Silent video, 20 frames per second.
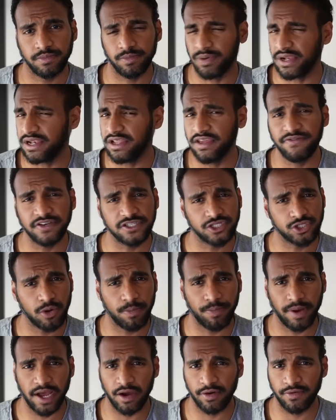Belief is
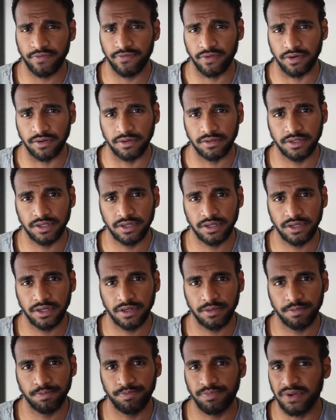so powerful.
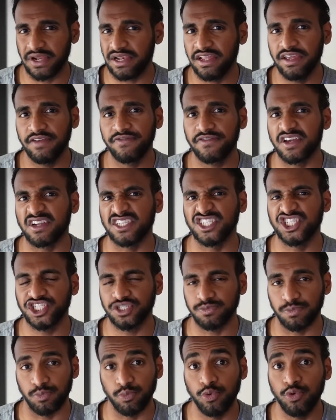Belief can
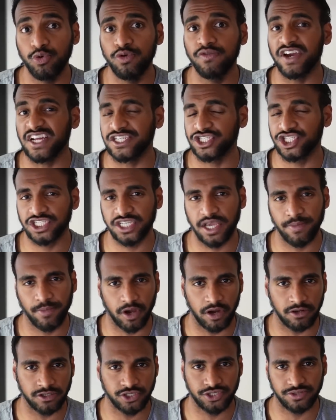move and shape
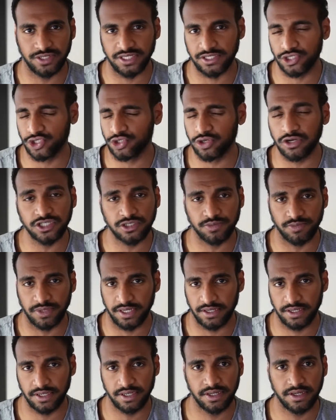countries. Trust
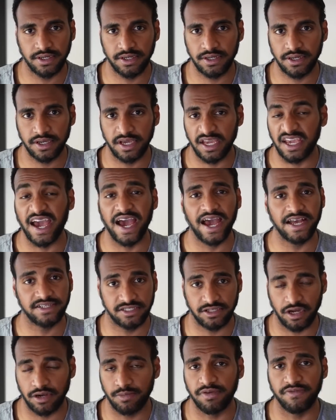me, it
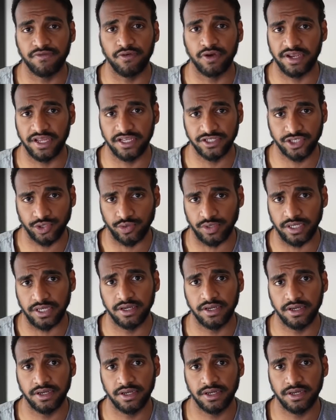has done before in history.
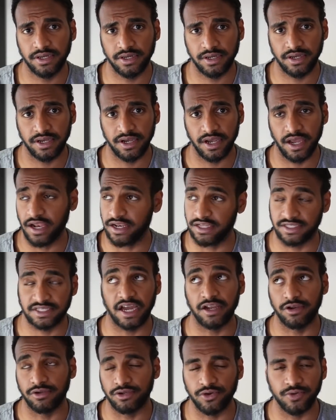And it's
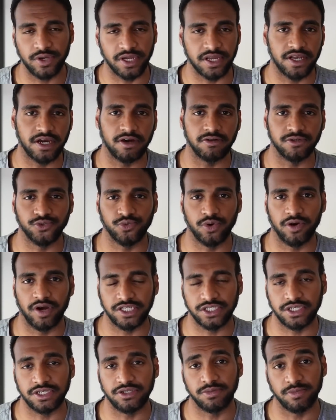kind of doing it now as well,
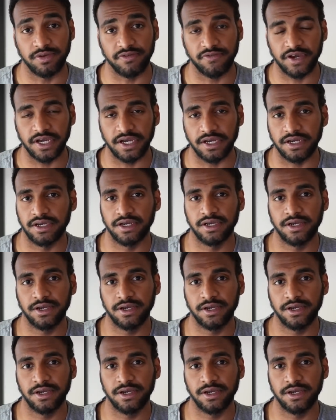actually, to be fair.